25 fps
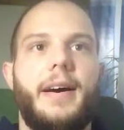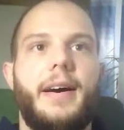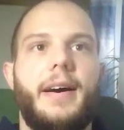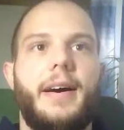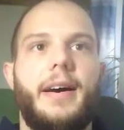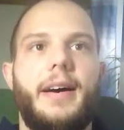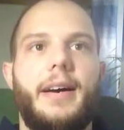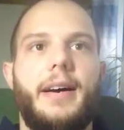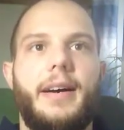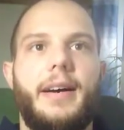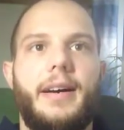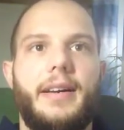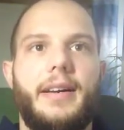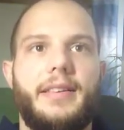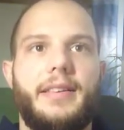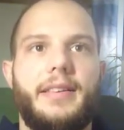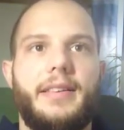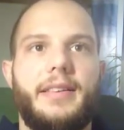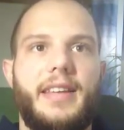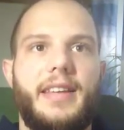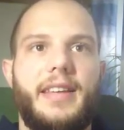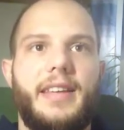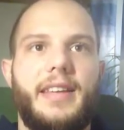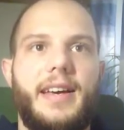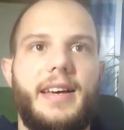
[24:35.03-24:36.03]

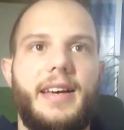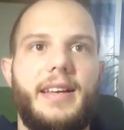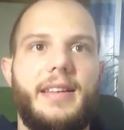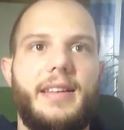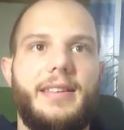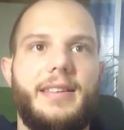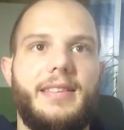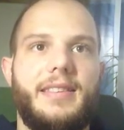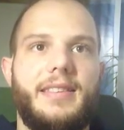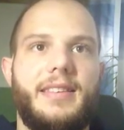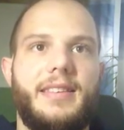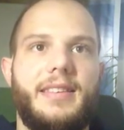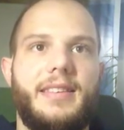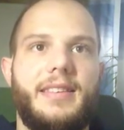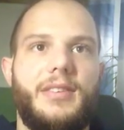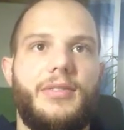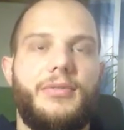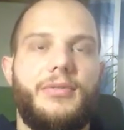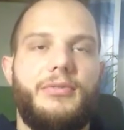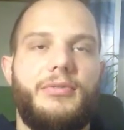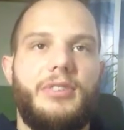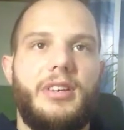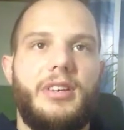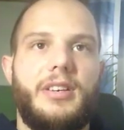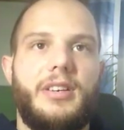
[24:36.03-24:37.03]
And then this
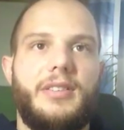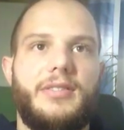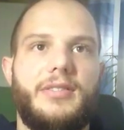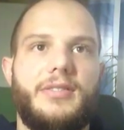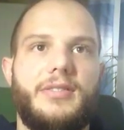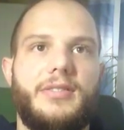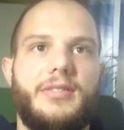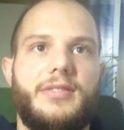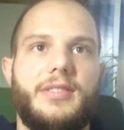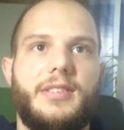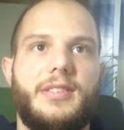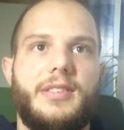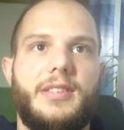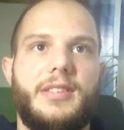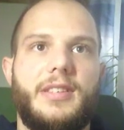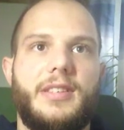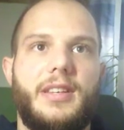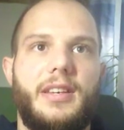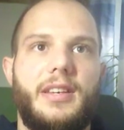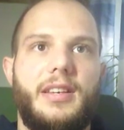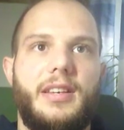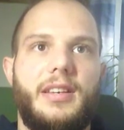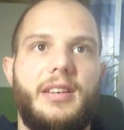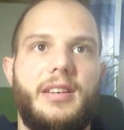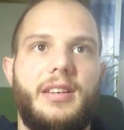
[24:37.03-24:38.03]
fits
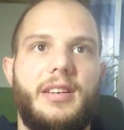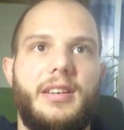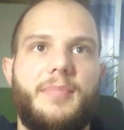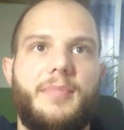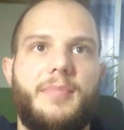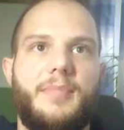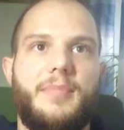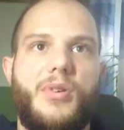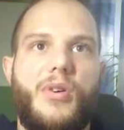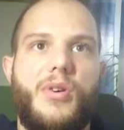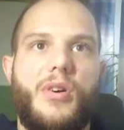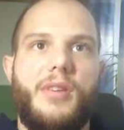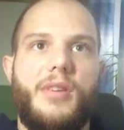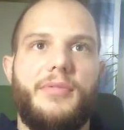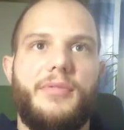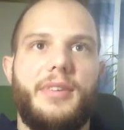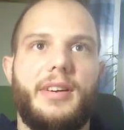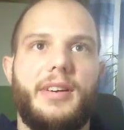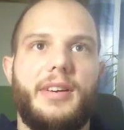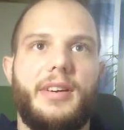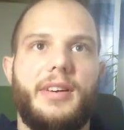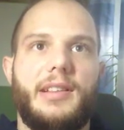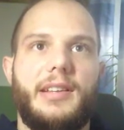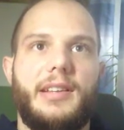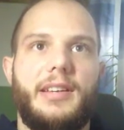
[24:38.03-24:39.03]
here
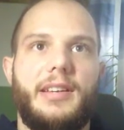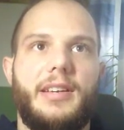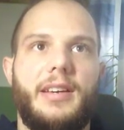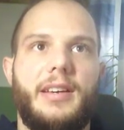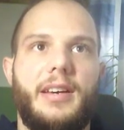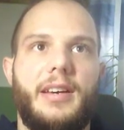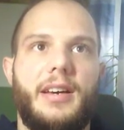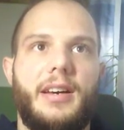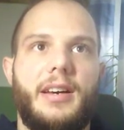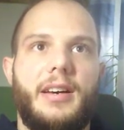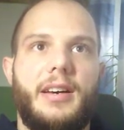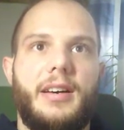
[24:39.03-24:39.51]
perfectly.